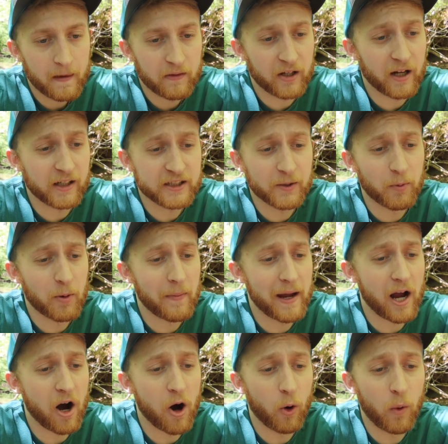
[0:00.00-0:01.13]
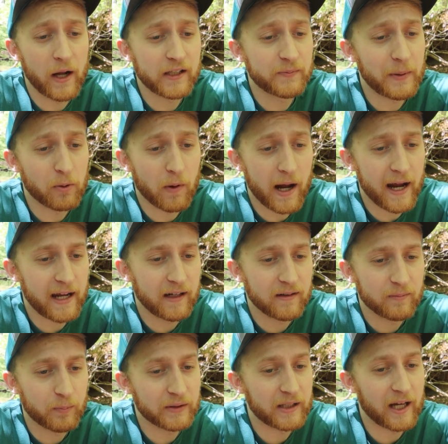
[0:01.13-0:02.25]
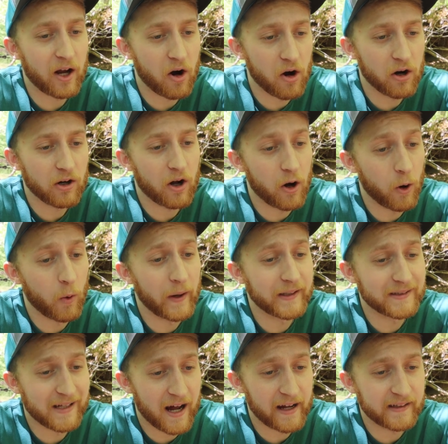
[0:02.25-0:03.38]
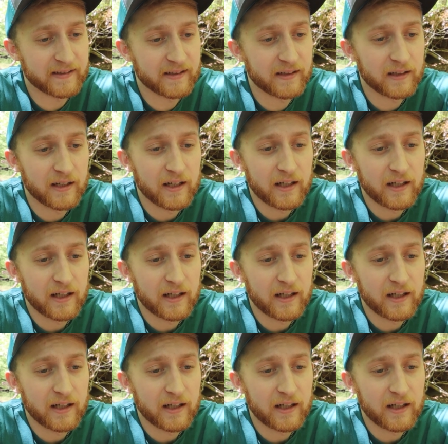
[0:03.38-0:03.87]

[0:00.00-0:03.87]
The customer may always be right, but they aren't always nice.